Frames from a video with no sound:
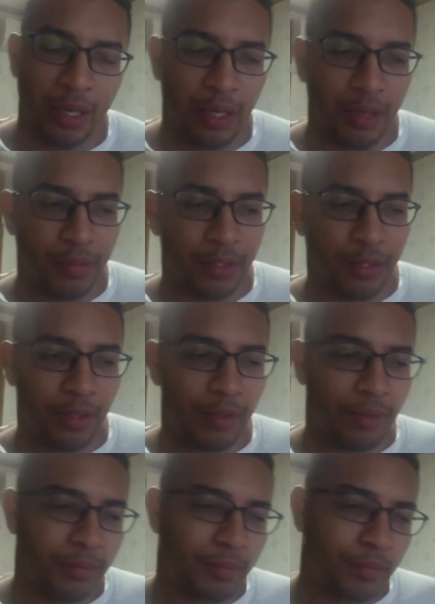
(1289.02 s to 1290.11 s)

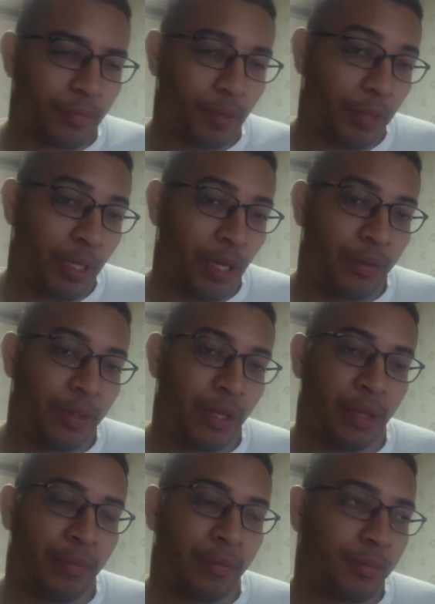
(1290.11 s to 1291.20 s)
So, but me, I was
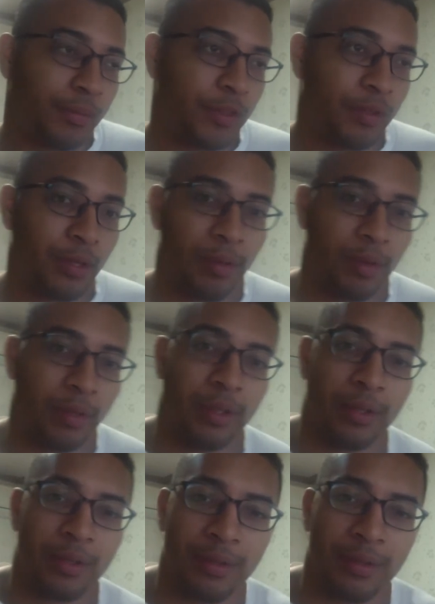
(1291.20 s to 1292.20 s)
like, I'm only,